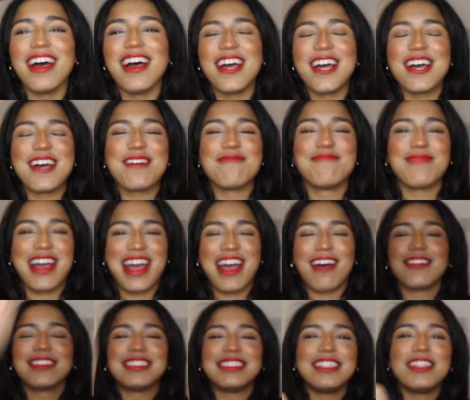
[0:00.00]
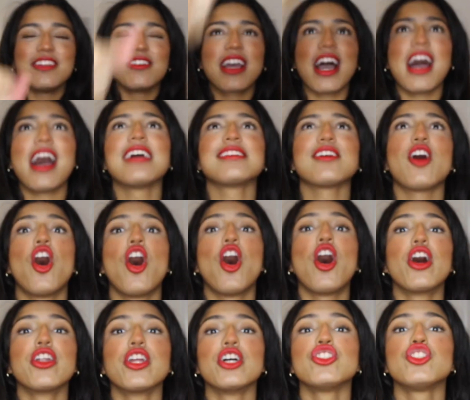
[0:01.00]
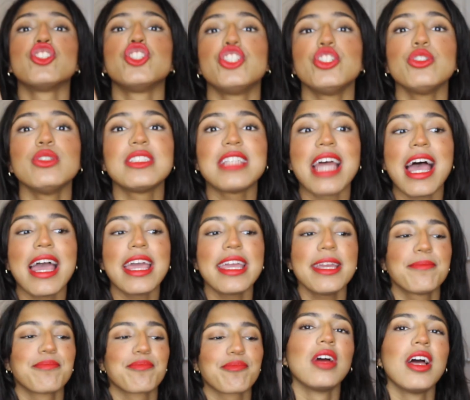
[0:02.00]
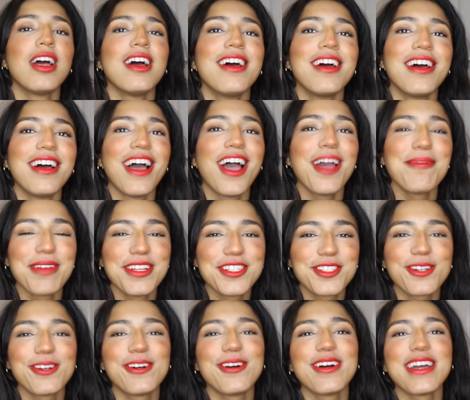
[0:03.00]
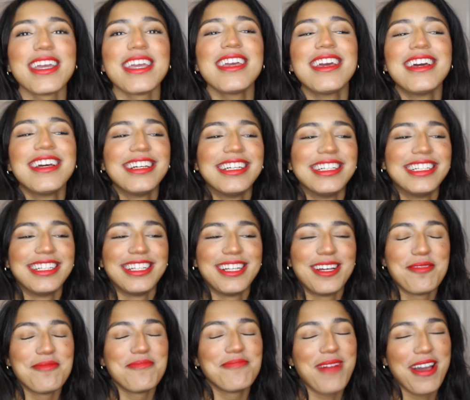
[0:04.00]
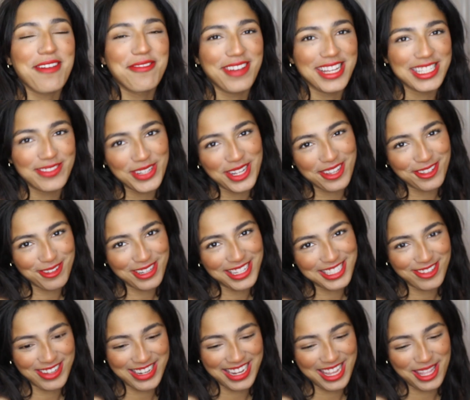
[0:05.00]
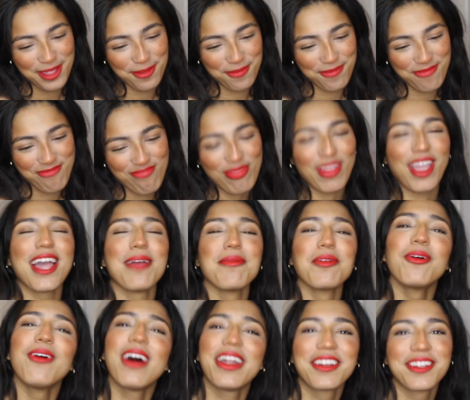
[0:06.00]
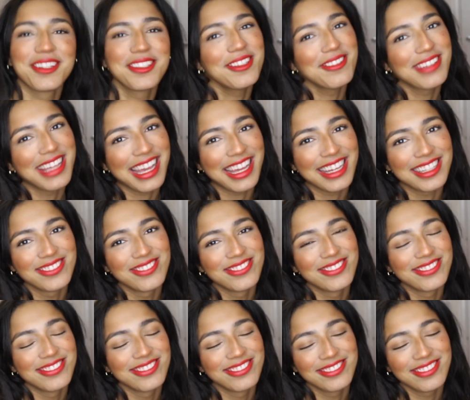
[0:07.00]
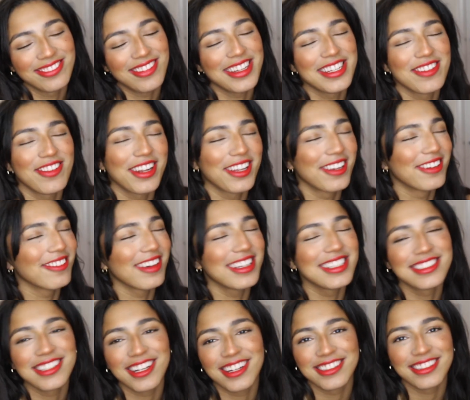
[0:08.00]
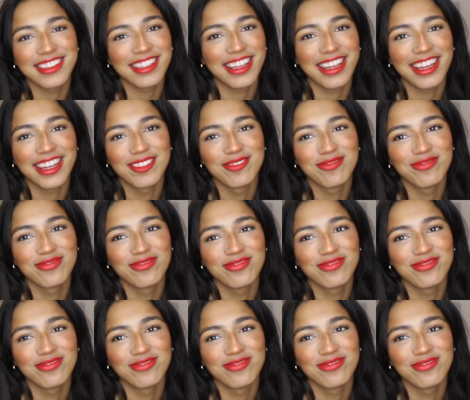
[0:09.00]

Um, I will see you guys on Tuesday. Hope you enjoy my first video of 2020. Hope you all had a good new year and you've had a great start to the year.